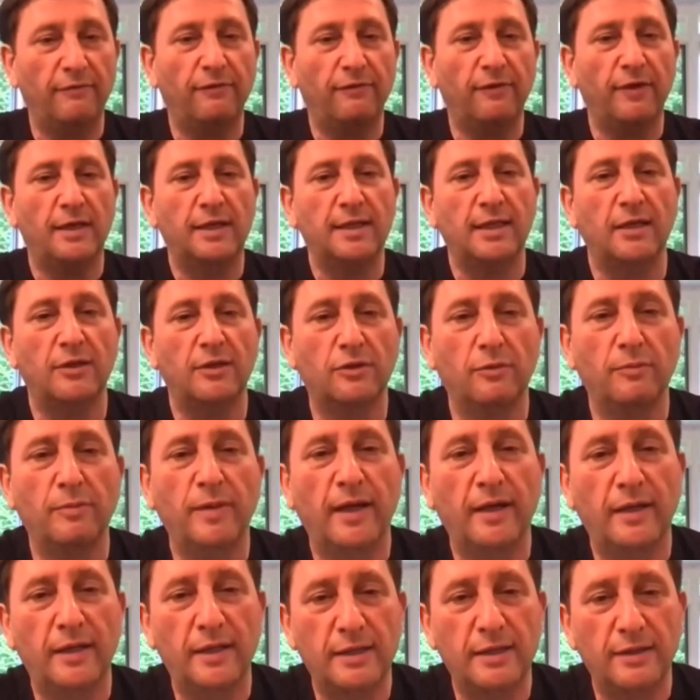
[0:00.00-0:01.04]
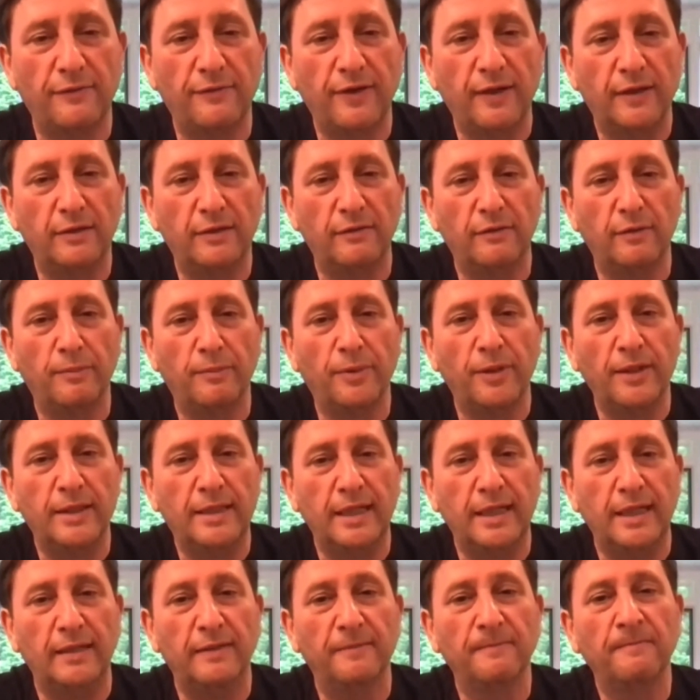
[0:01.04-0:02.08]
Every central bank is effectively
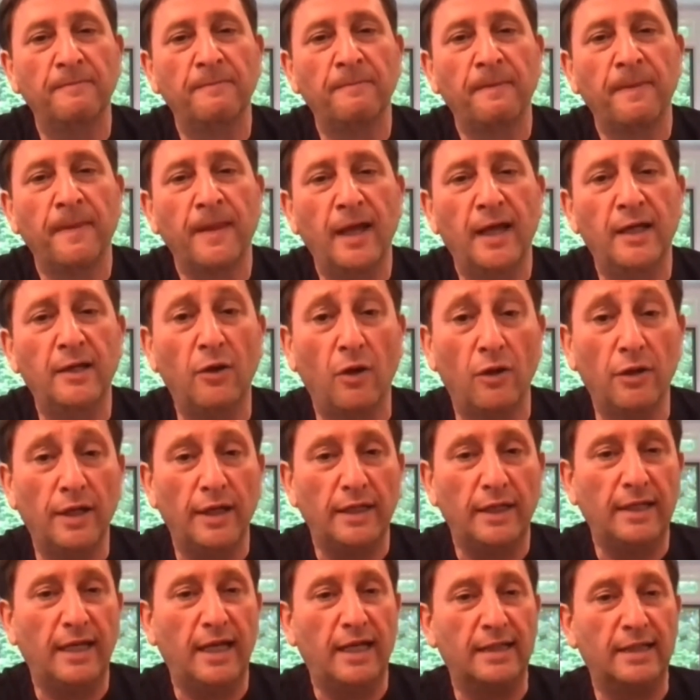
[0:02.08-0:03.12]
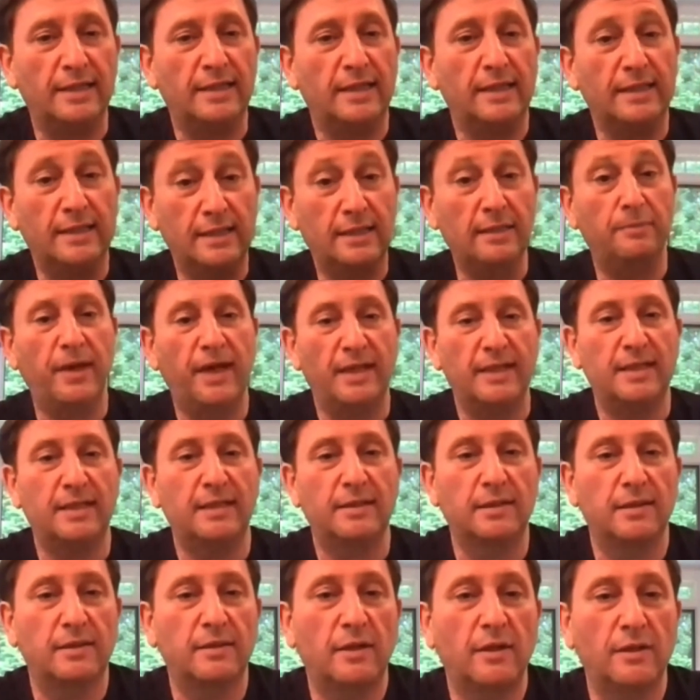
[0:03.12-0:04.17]
printing, and all that does is
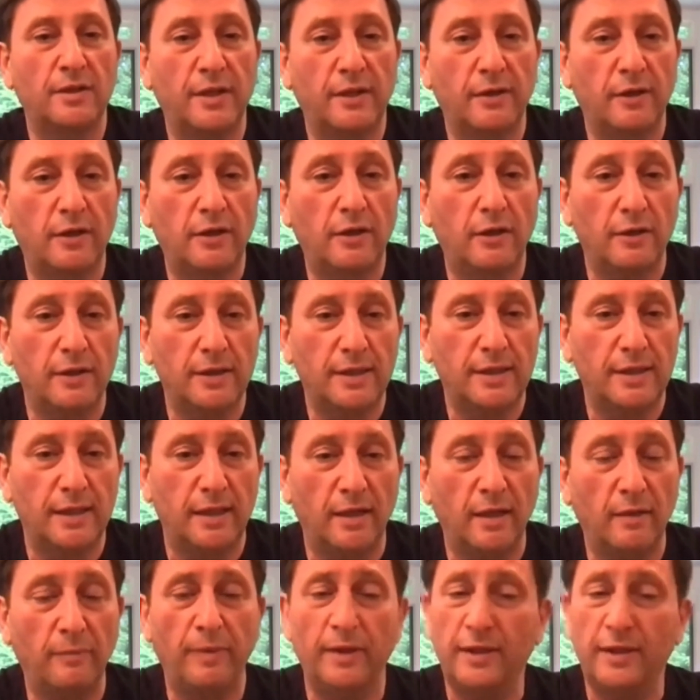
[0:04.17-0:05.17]
debases their currency.